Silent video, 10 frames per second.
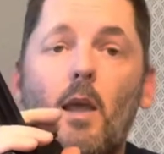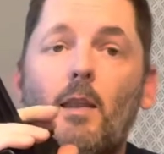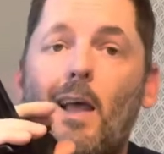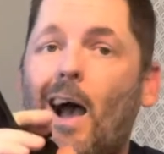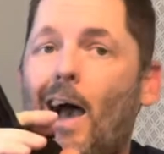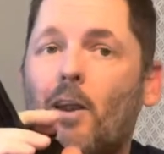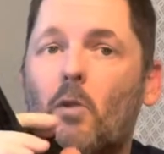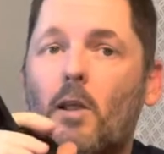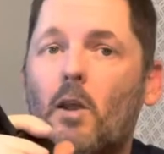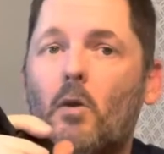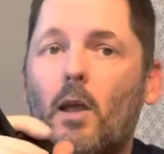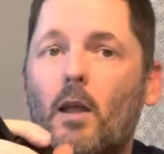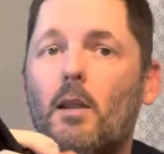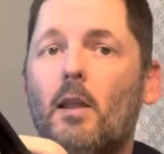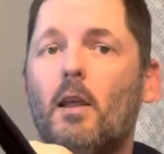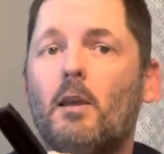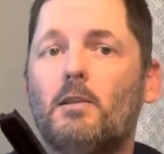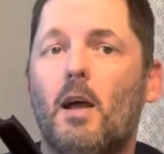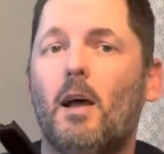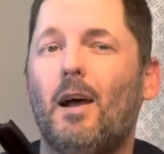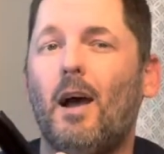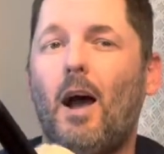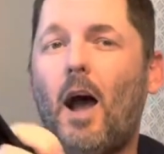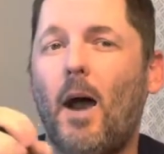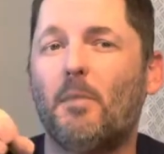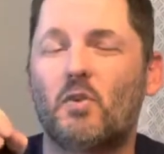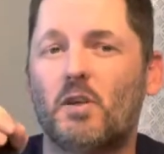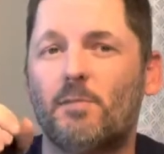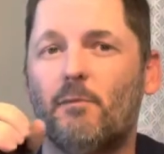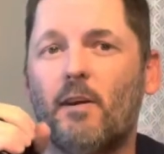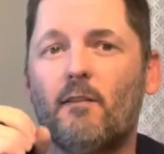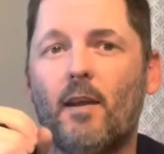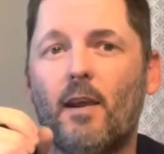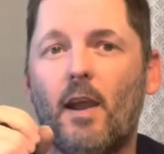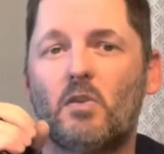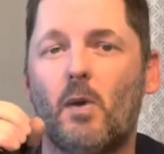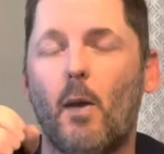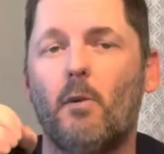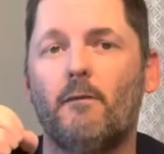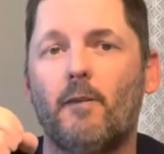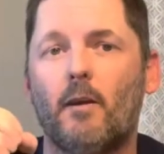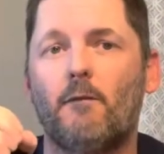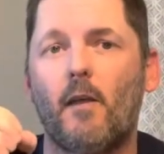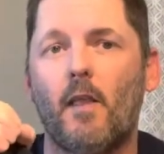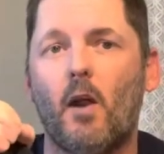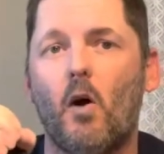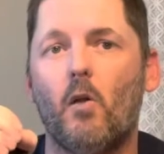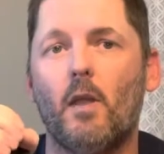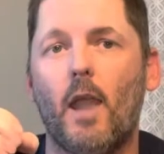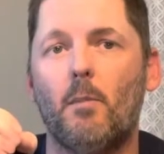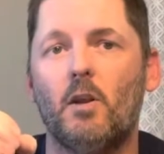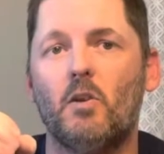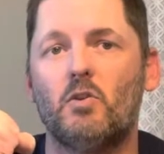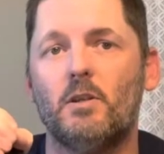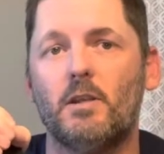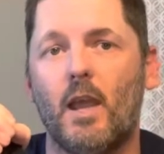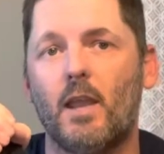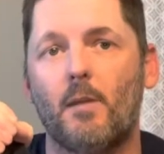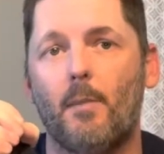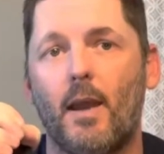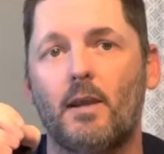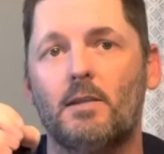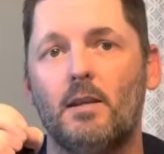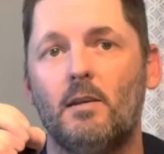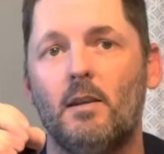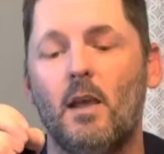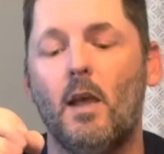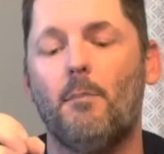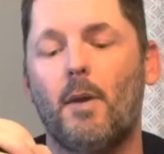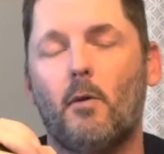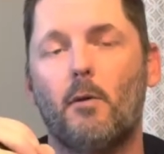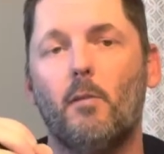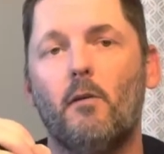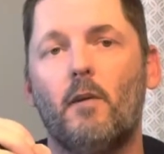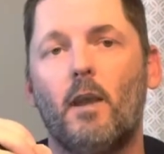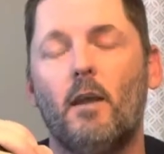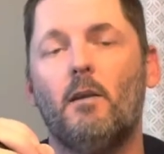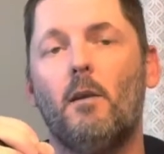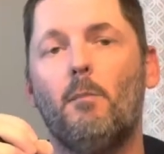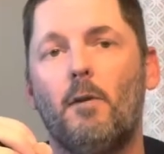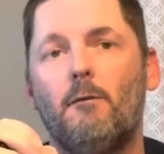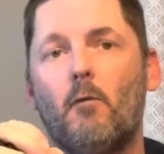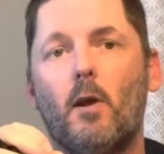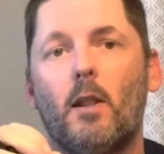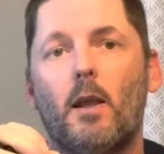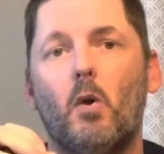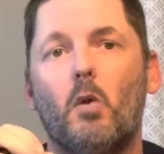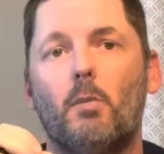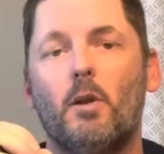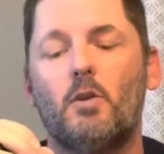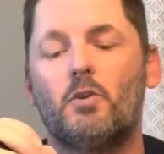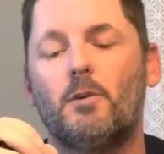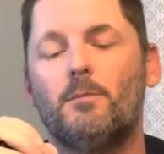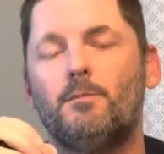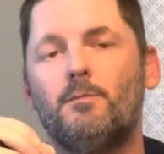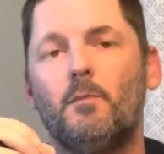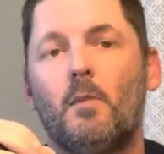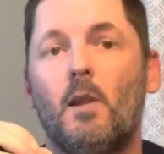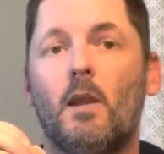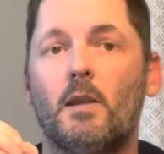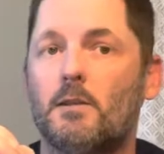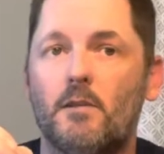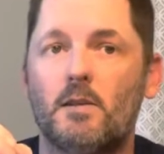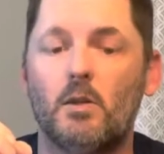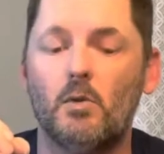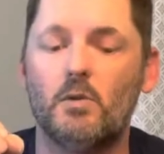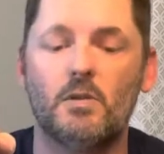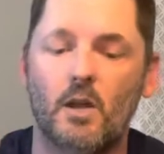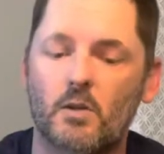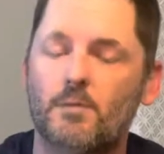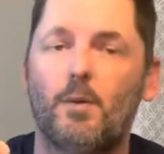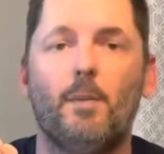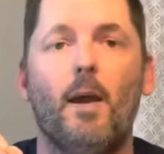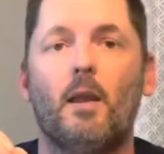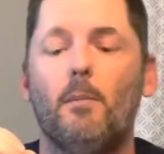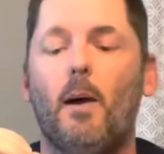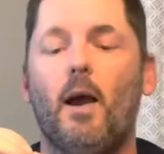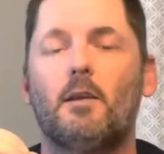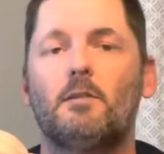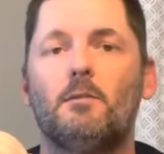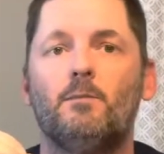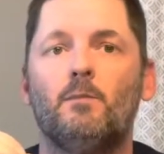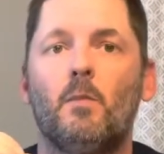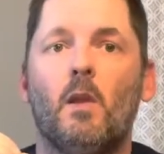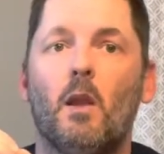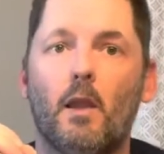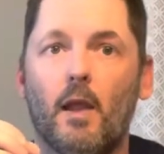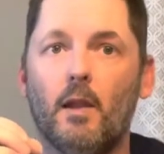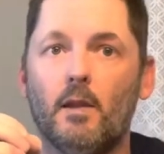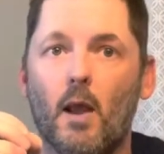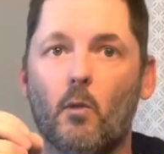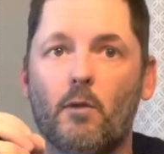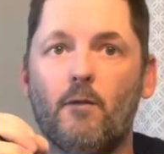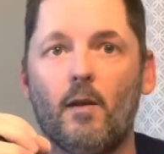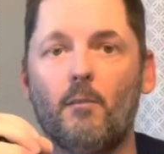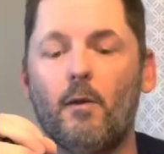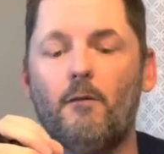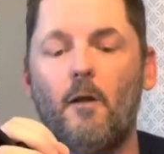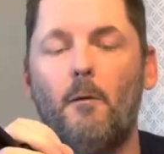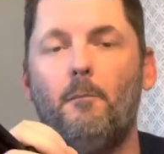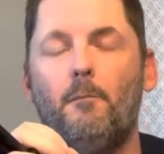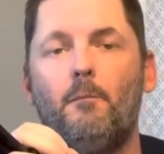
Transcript: Now, I don't let go yet because I'm a trust but verify guy. So I wanna verify that all the ammunition is in the magazine by removing it before I let go of the plunger. Because if it's loose, just put it back in the box. Again, not worth fighting my thumb.